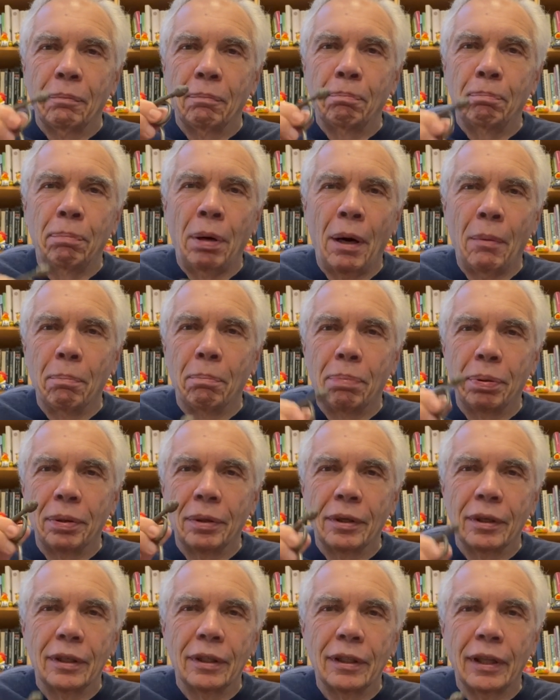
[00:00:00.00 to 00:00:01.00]
Pump,
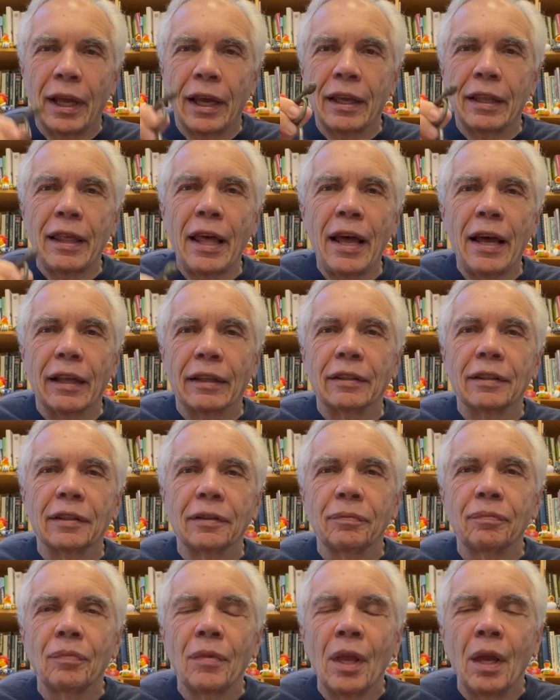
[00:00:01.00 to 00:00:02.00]
like that.
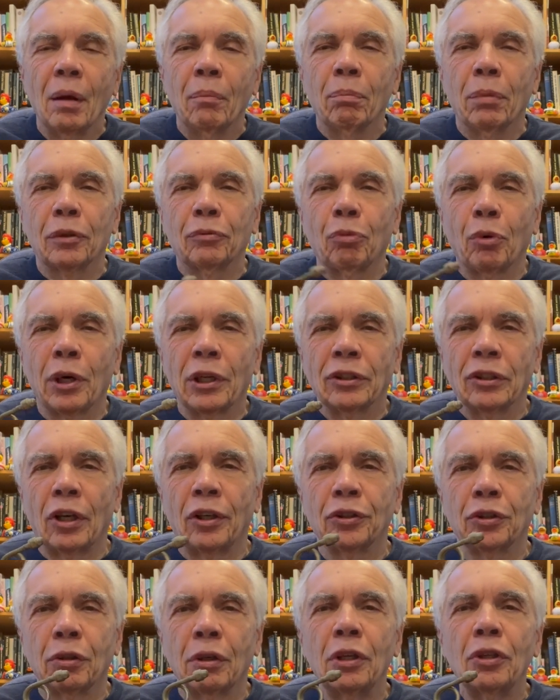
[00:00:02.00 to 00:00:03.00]
But what is
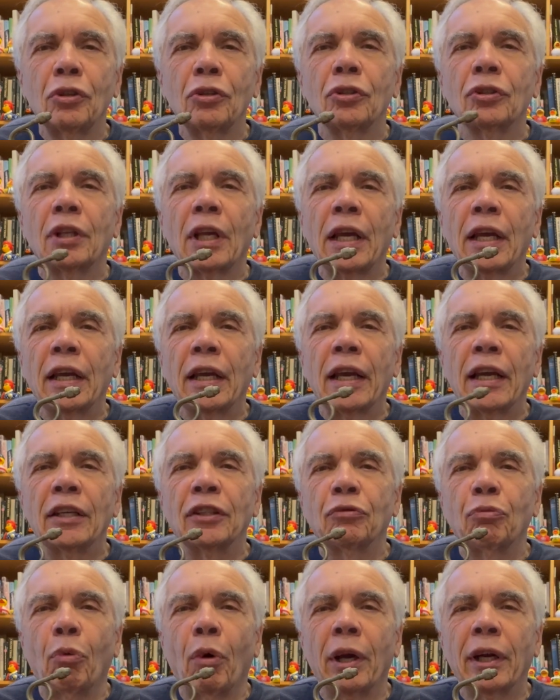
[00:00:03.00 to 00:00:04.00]
also interesting is
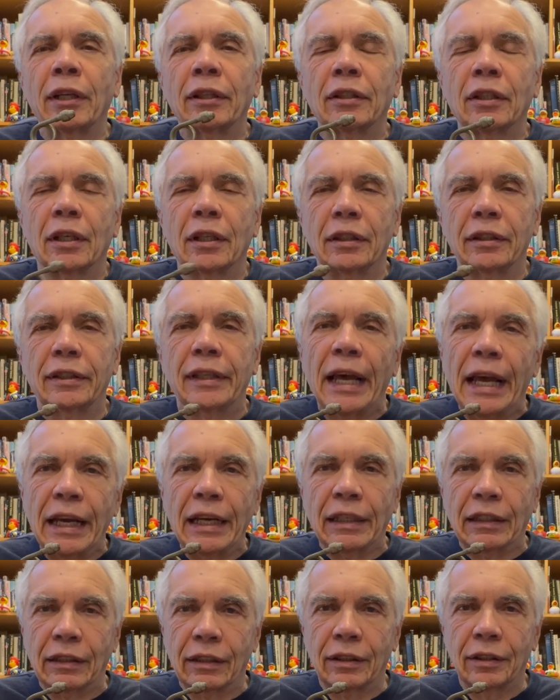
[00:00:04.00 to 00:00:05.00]
what it
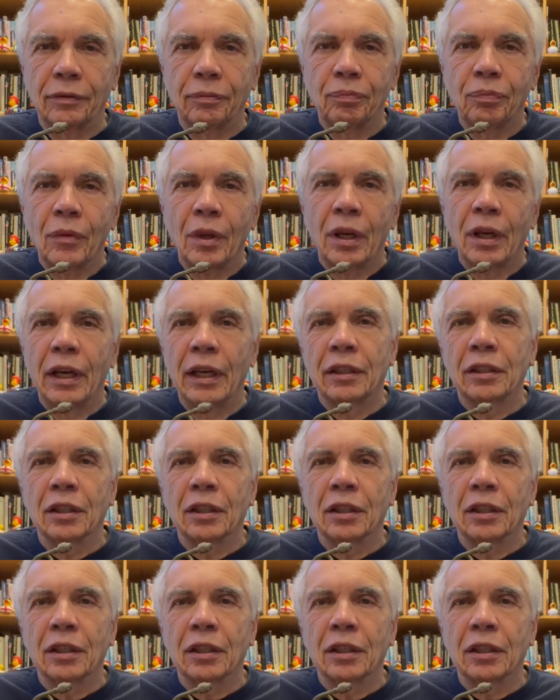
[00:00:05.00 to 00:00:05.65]
contained it